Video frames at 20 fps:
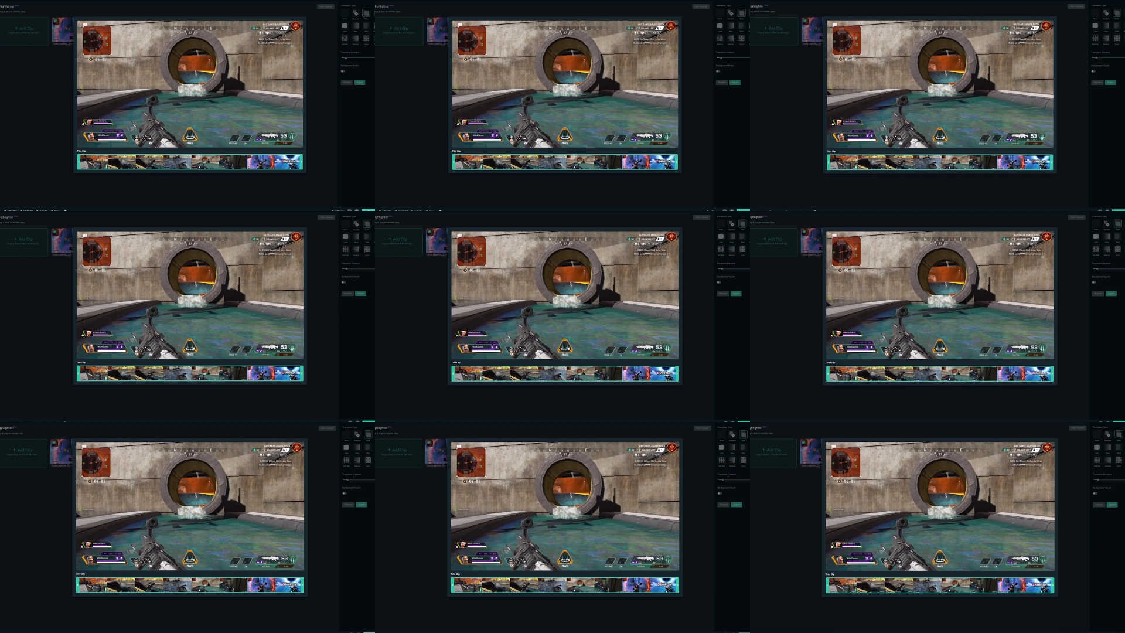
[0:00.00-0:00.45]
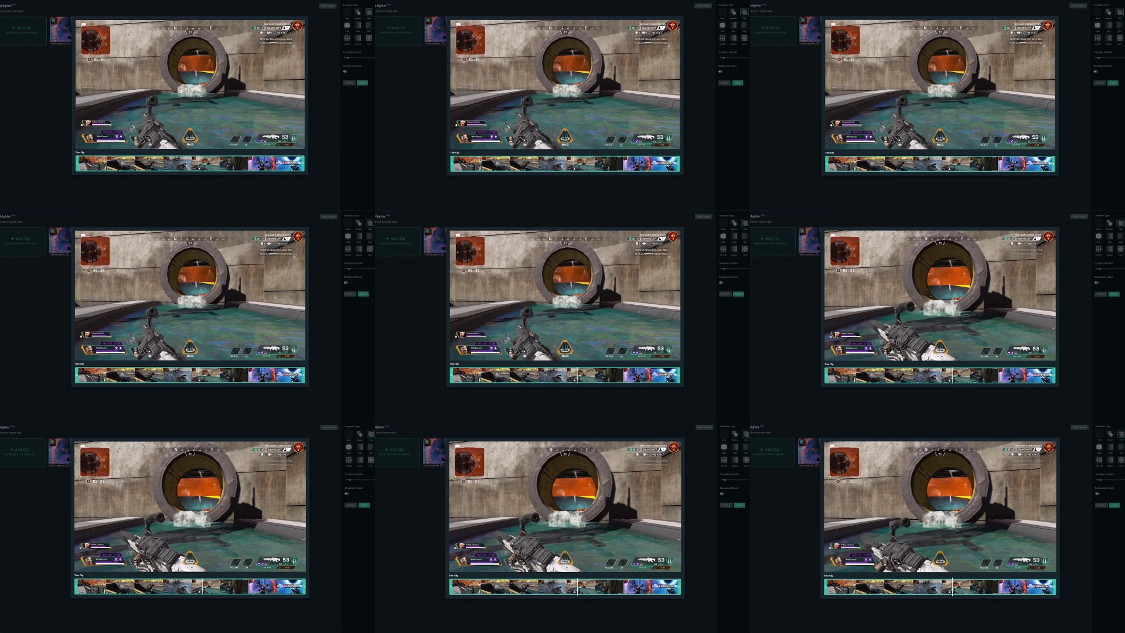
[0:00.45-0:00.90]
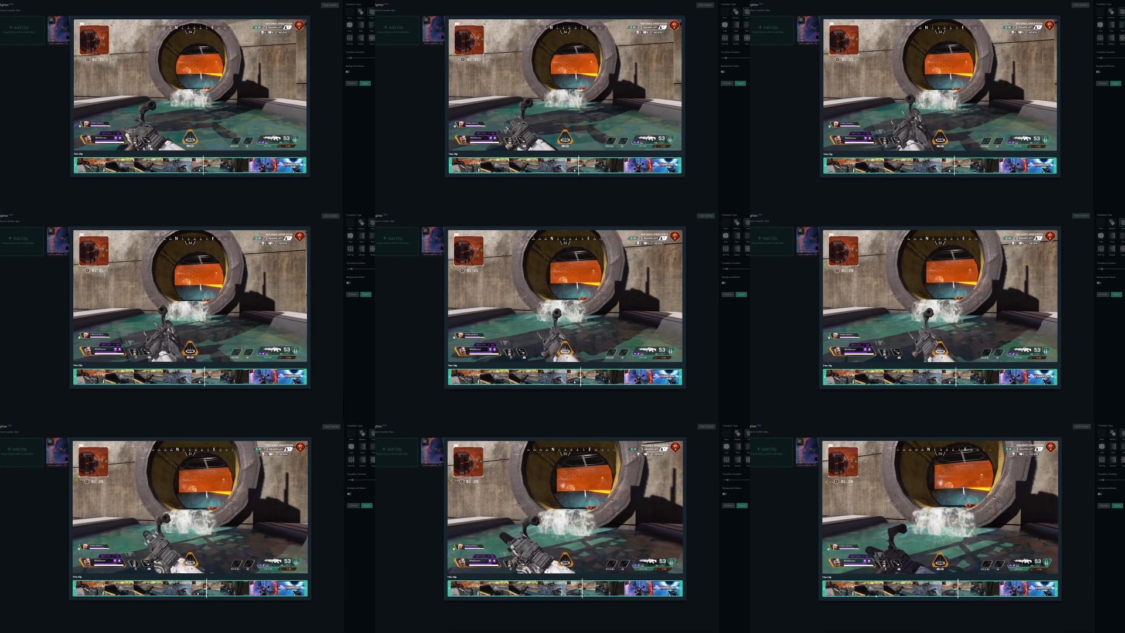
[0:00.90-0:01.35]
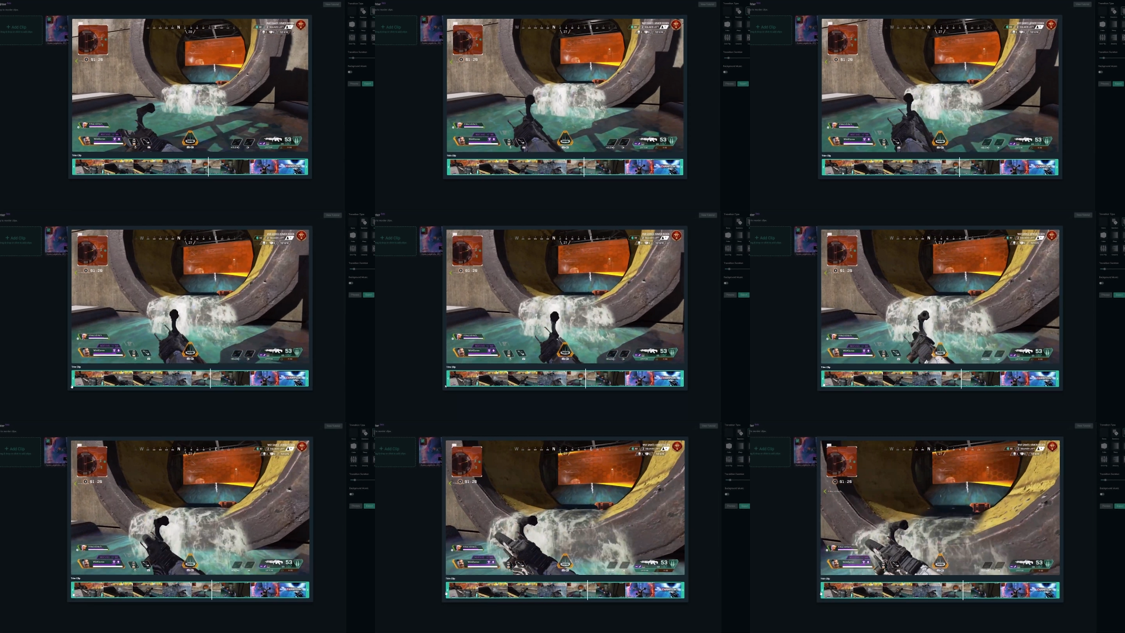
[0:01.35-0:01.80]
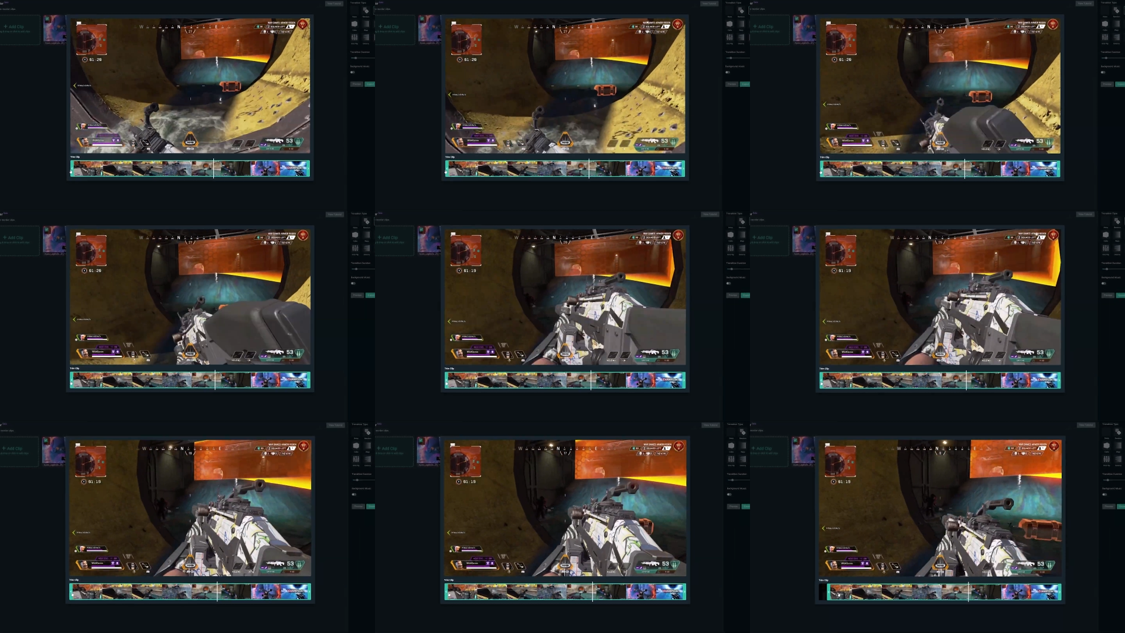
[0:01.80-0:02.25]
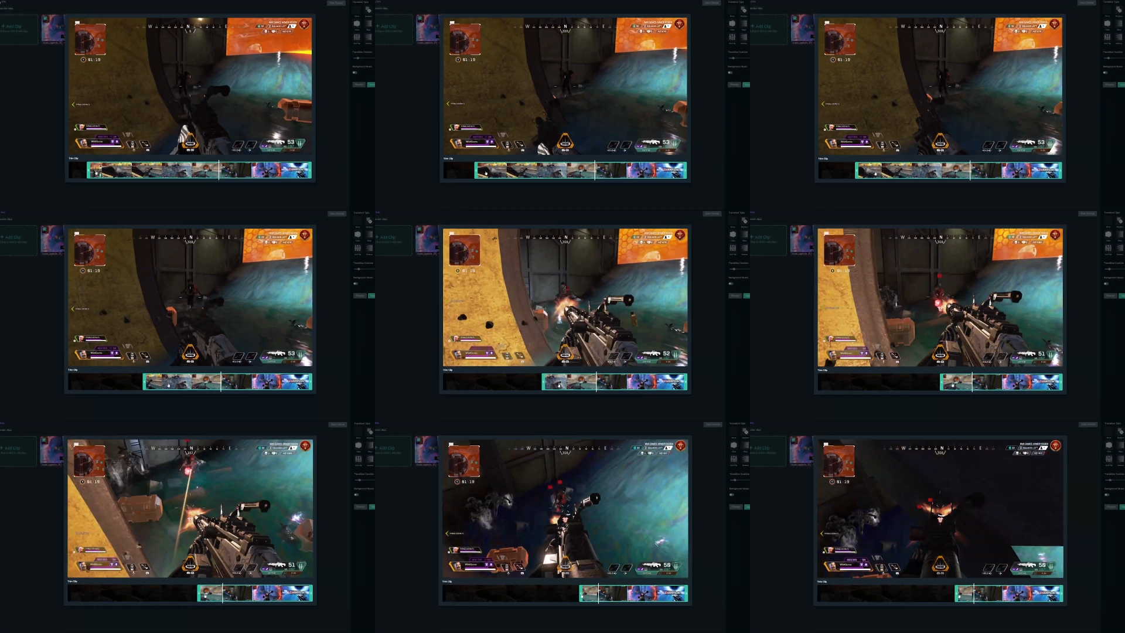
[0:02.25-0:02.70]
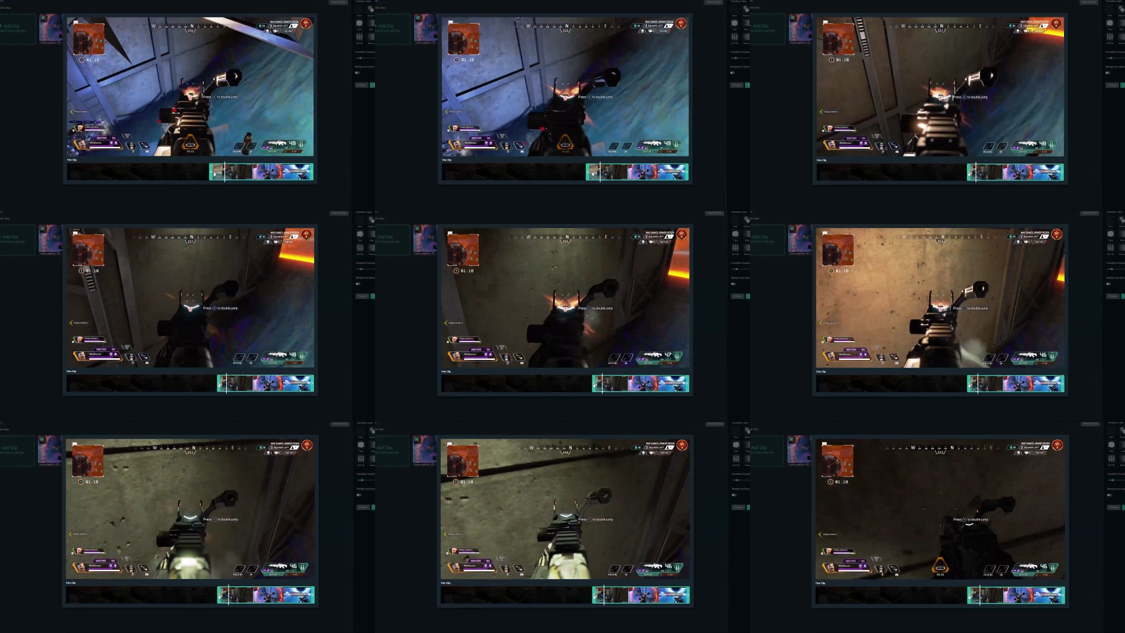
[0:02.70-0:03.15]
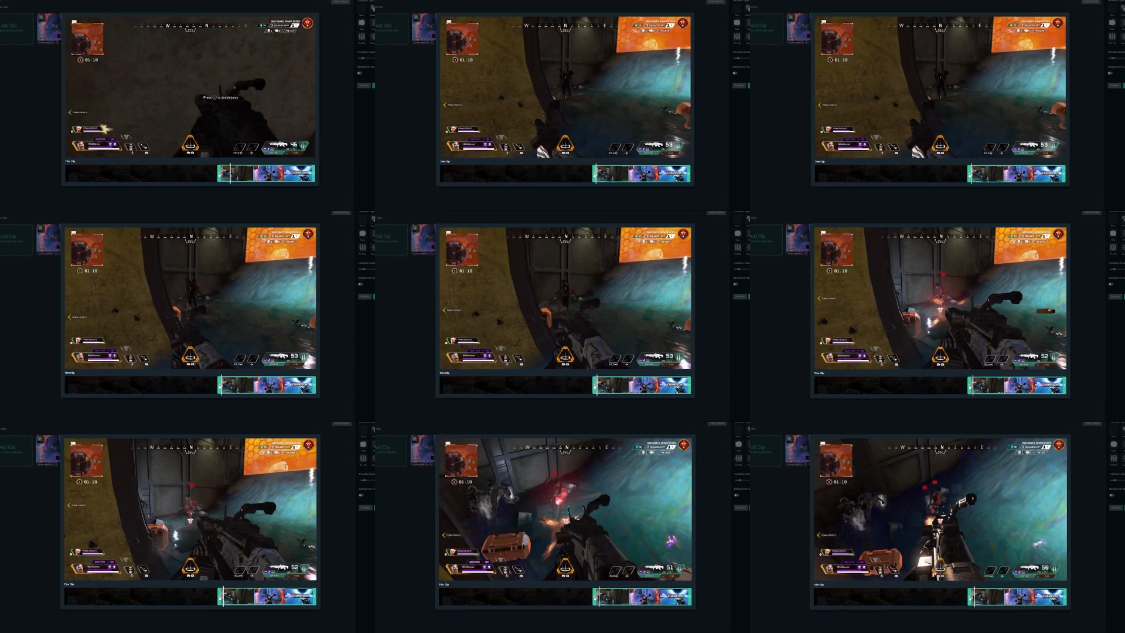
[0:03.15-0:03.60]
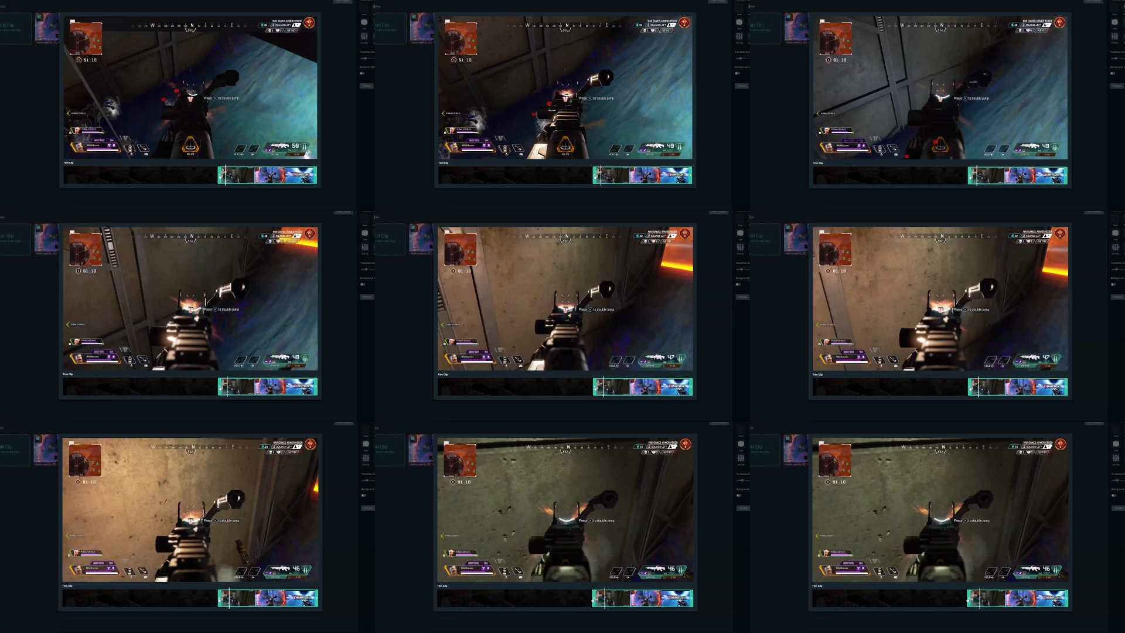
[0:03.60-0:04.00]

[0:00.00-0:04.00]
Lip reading: Nobody's mouth can be seen.